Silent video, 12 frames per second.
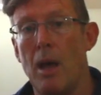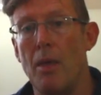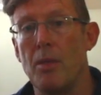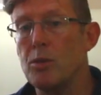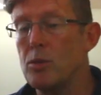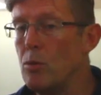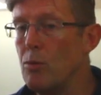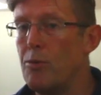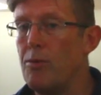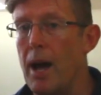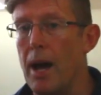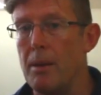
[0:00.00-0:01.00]
And this is all
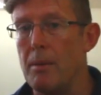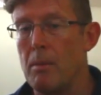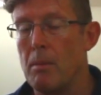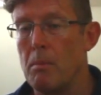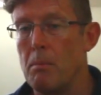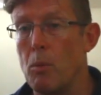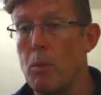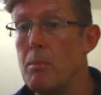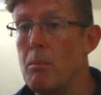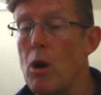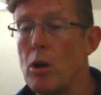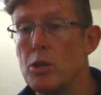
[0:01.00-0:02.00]
fine, but when the
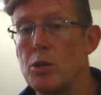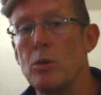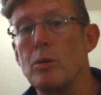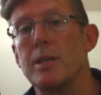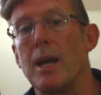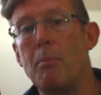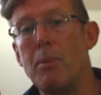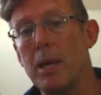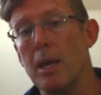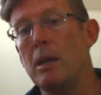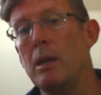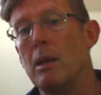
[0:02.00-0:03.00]
market turns up
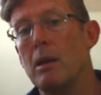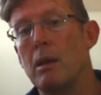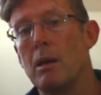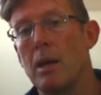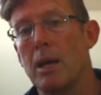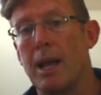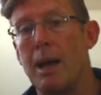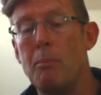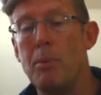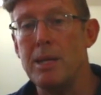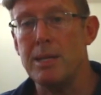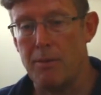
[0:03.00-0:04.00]
again,
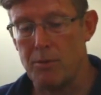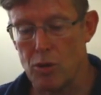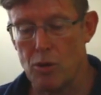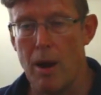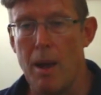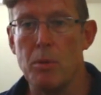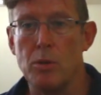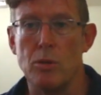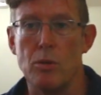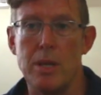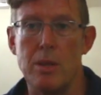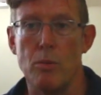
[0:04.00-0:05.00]
companies have to scramble
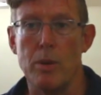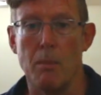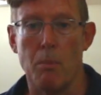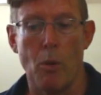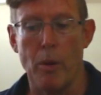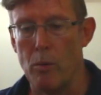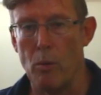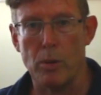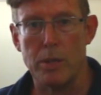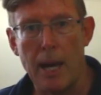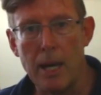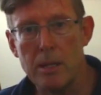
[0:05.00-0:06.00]
to either re-employ raw
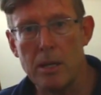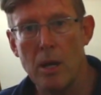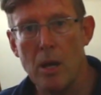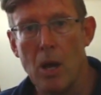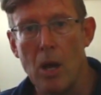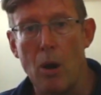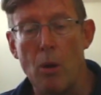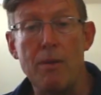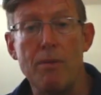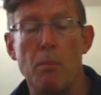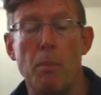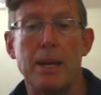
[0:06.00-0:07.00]
talent or
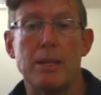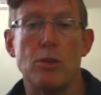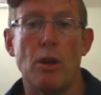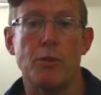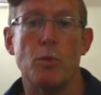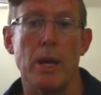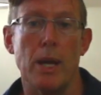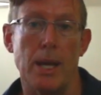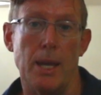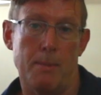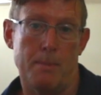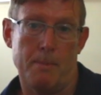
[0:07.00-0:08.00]
even buy software
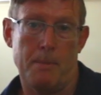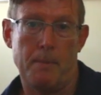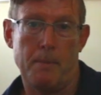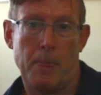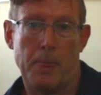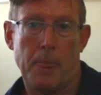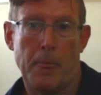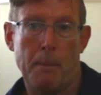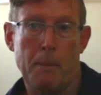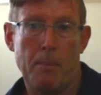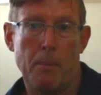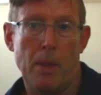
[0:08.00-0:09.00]
again.
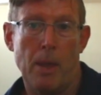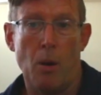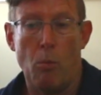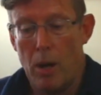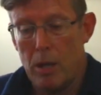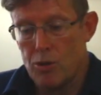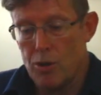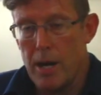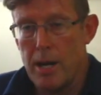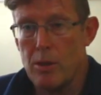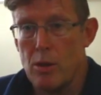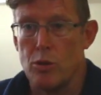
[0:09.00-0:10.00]
And while
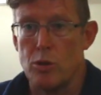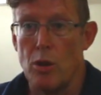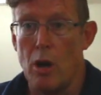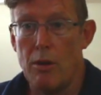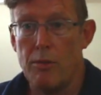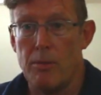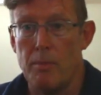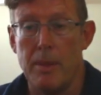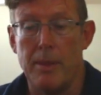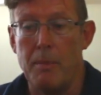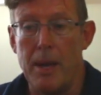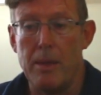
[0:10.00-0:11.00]
training those staff,
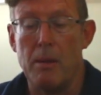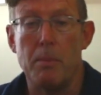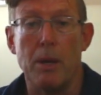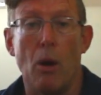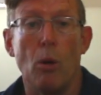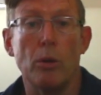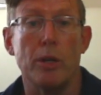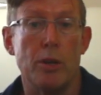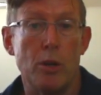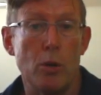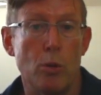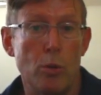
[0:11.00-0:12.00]
may they be old and
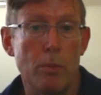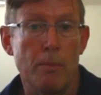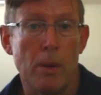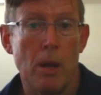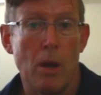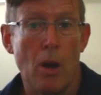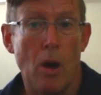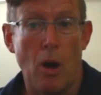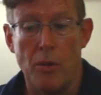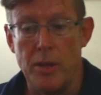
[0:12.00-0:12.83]
new, on